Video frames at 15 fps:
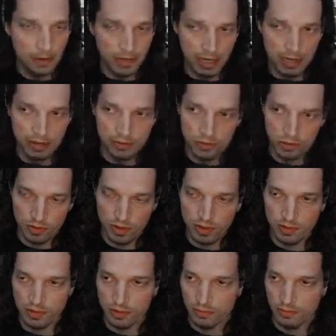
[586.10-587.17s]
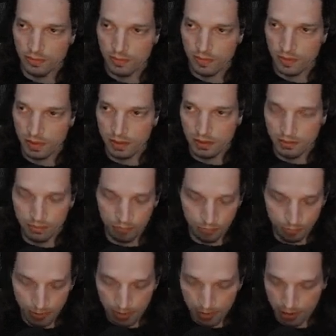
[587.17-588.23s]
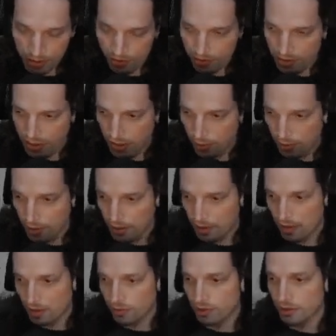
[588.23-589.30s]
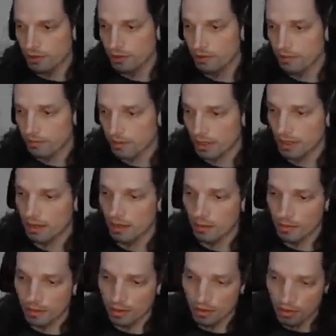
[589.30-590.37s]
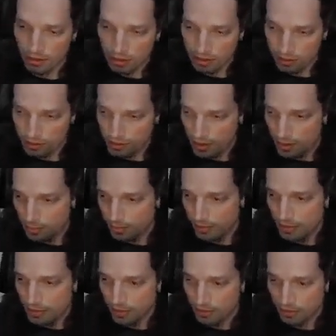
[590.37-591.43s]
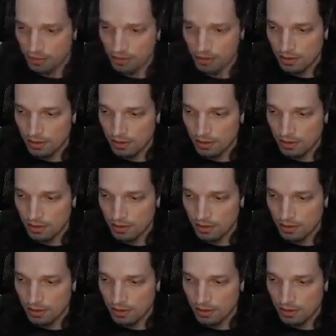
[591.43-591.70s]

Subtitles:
Okay, so that's pretty much everything I wanted to cover regarding sampling.